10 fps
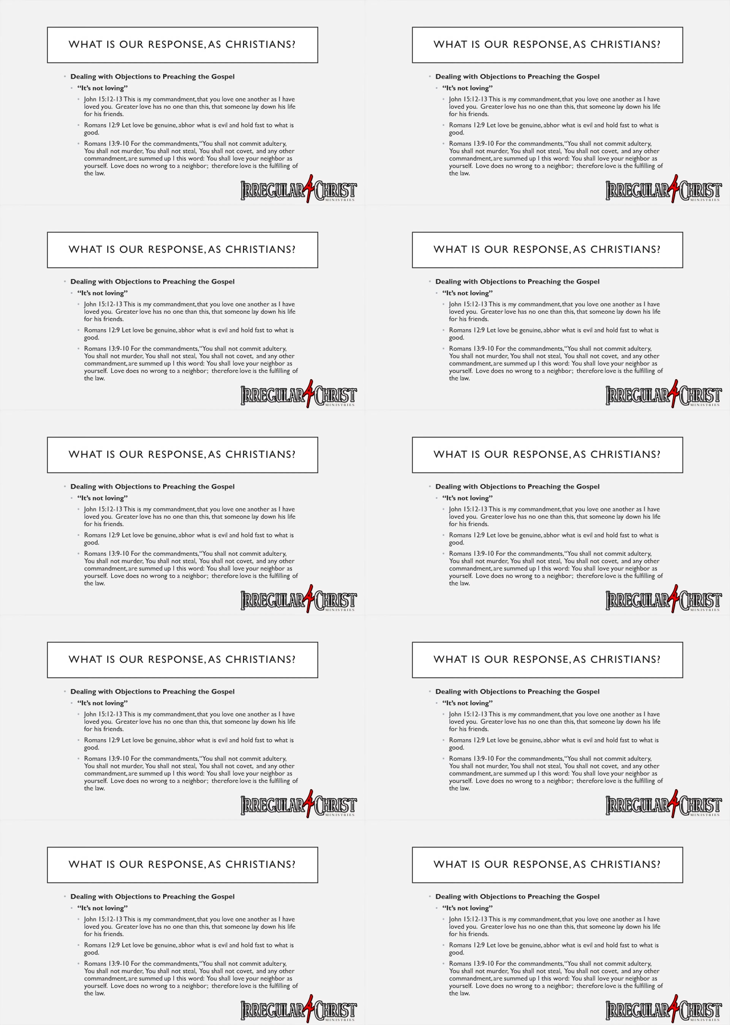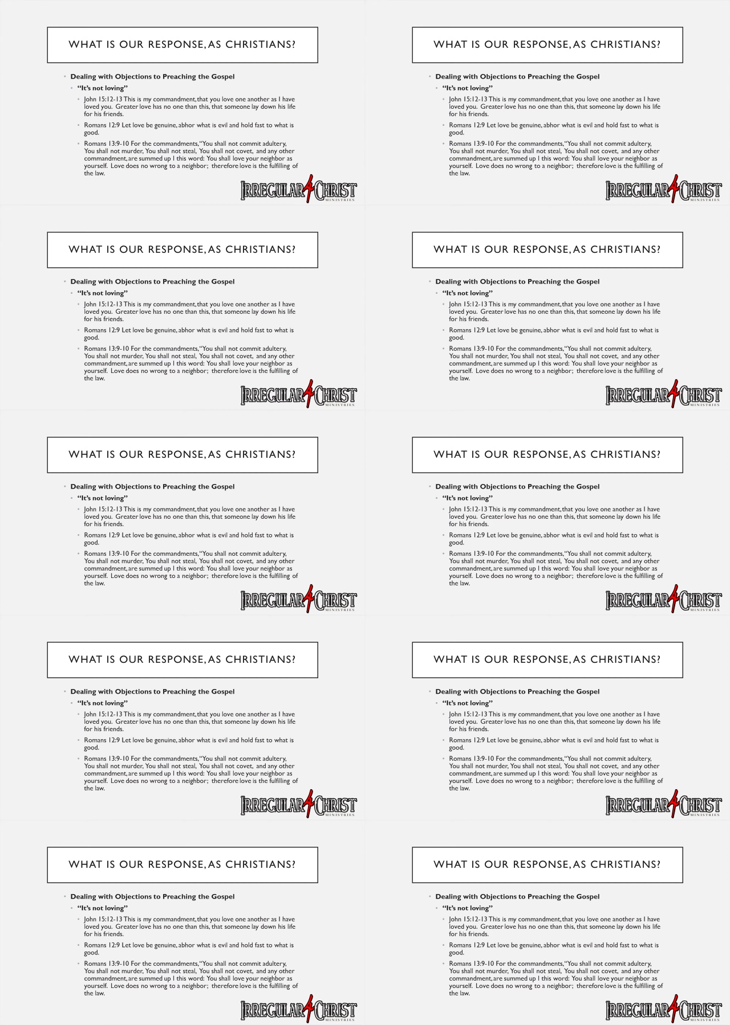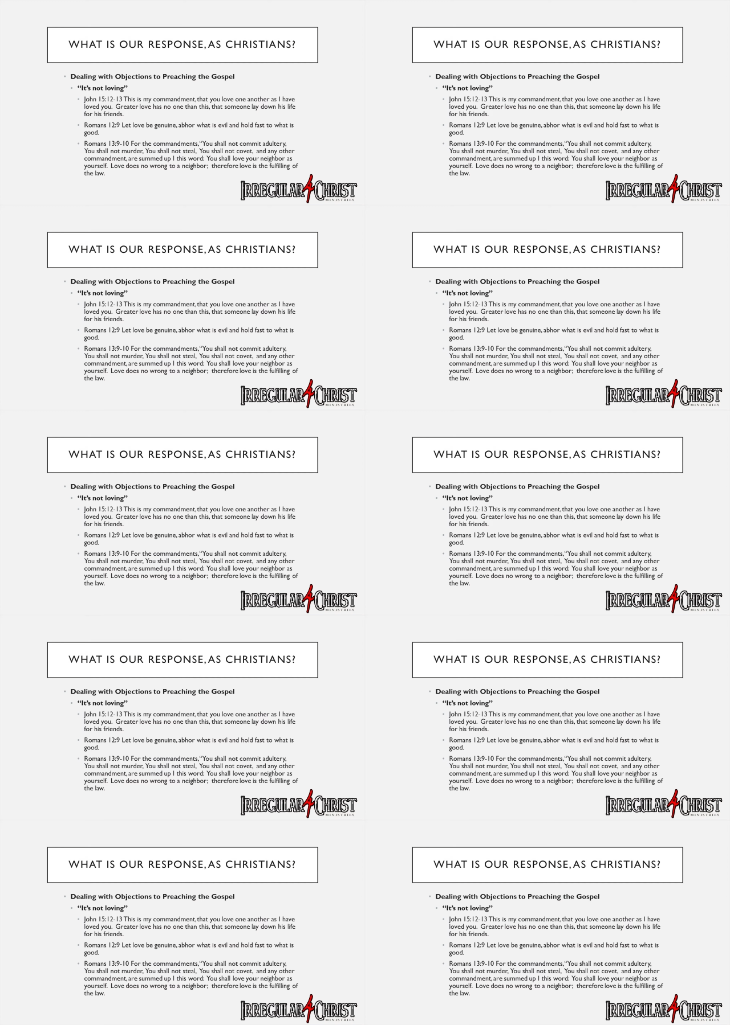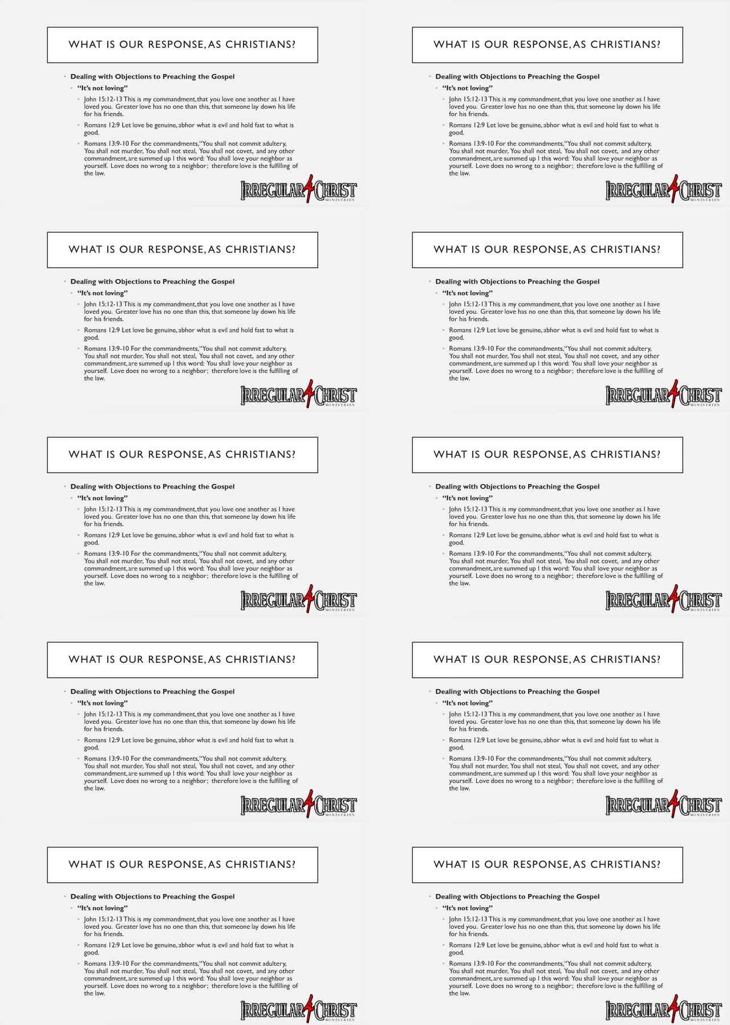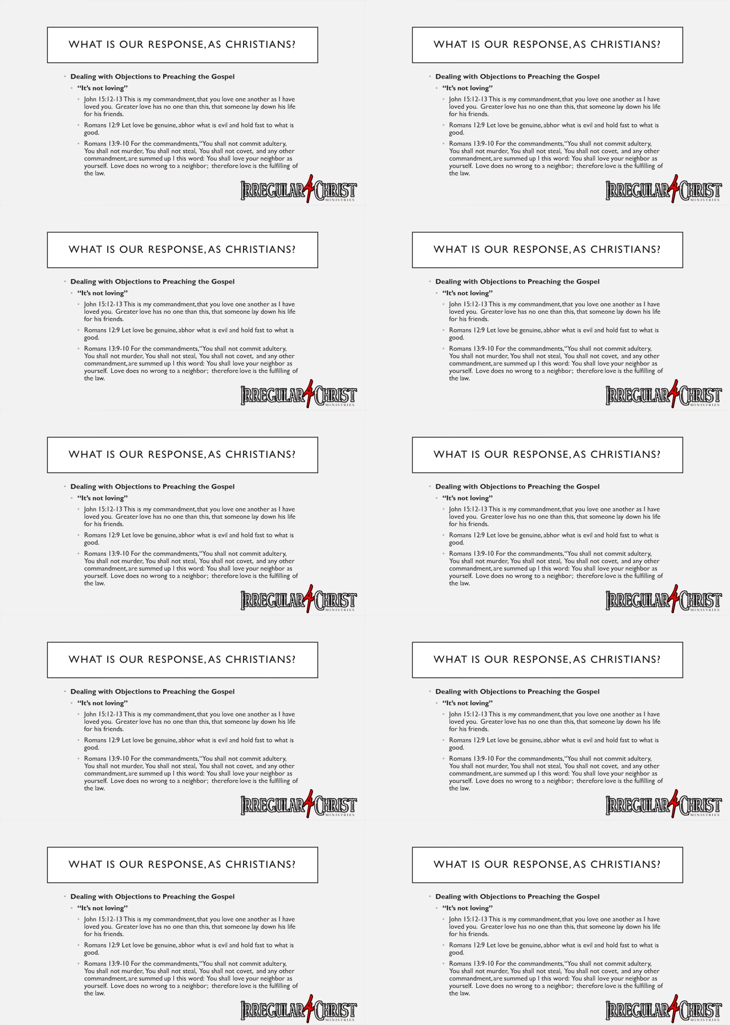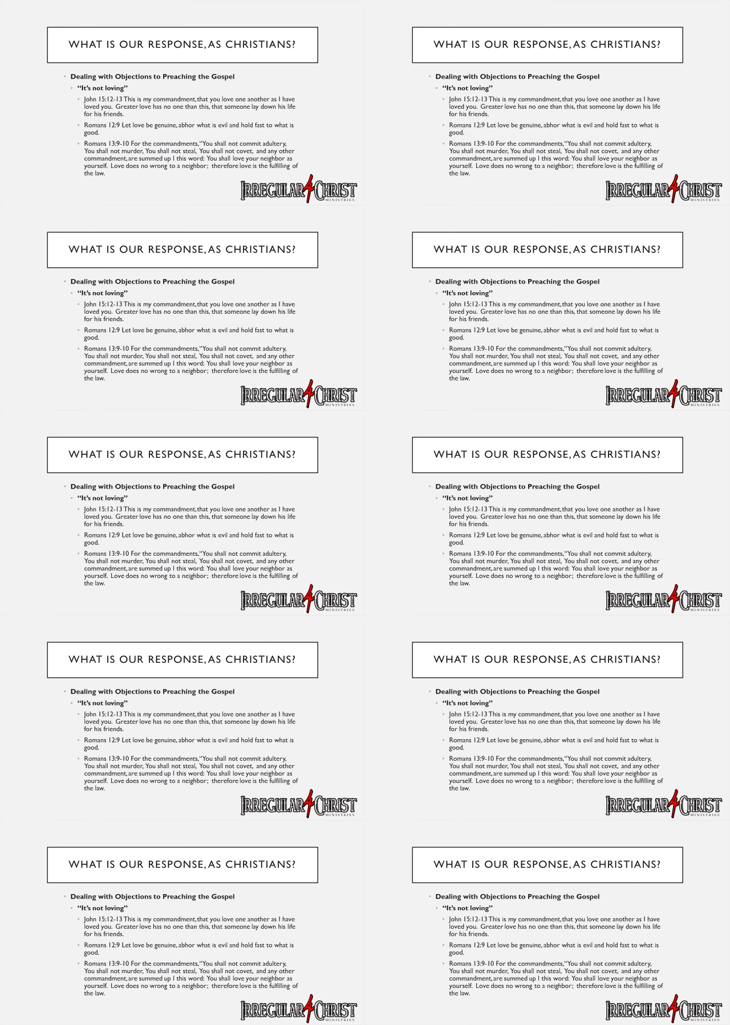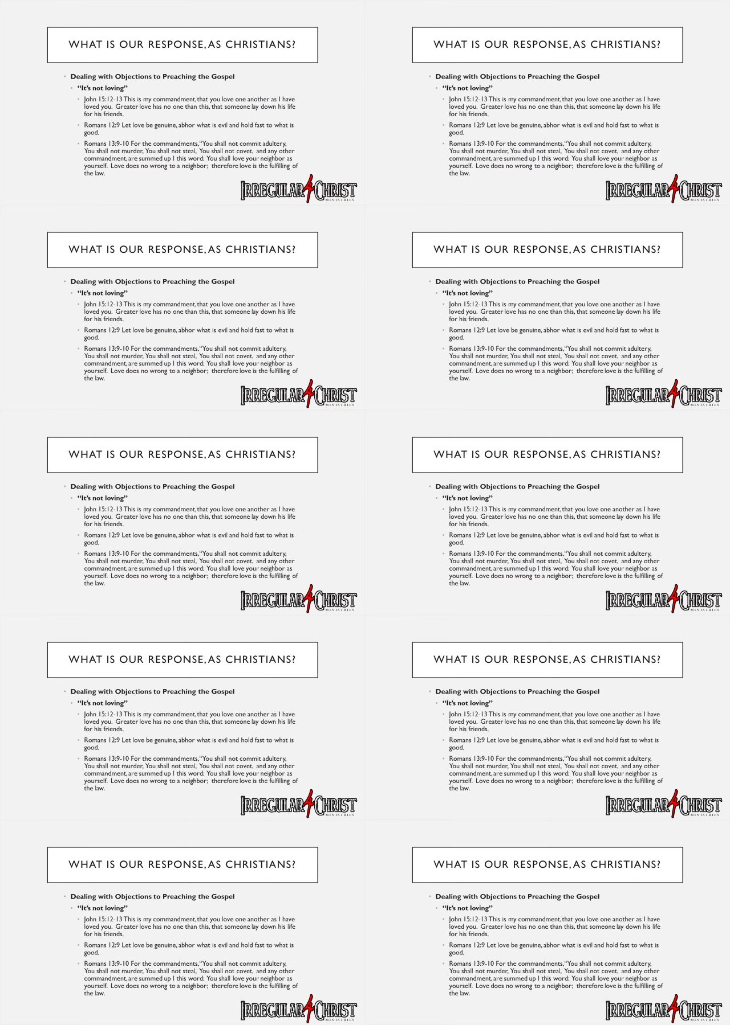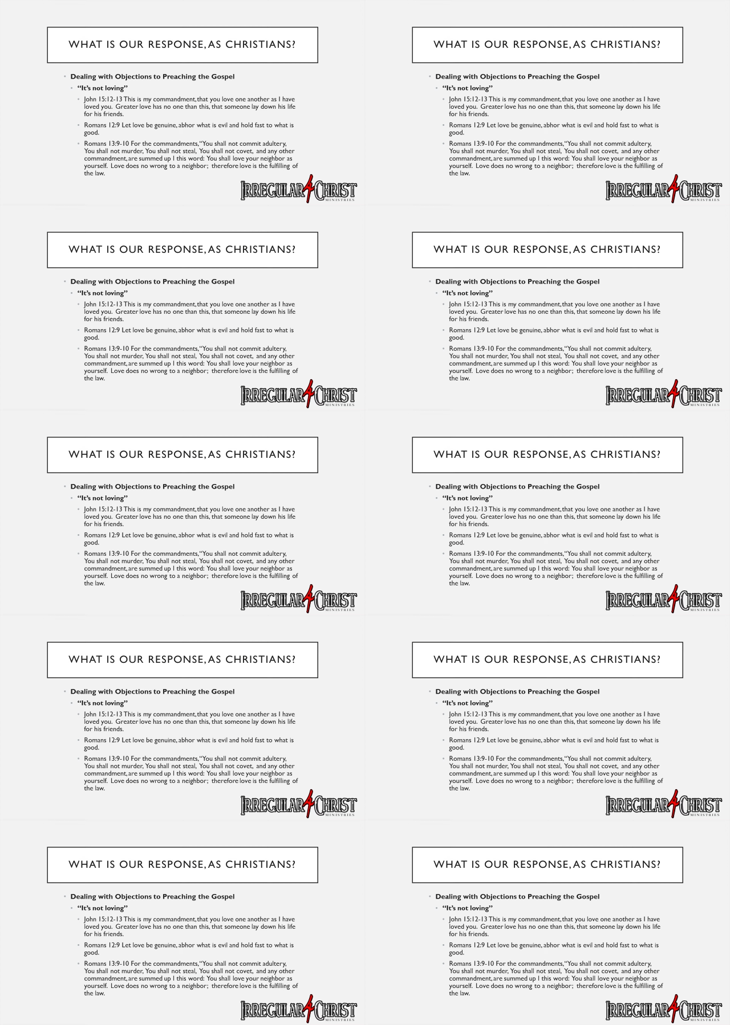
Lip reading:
Nobody's mouth can be seen.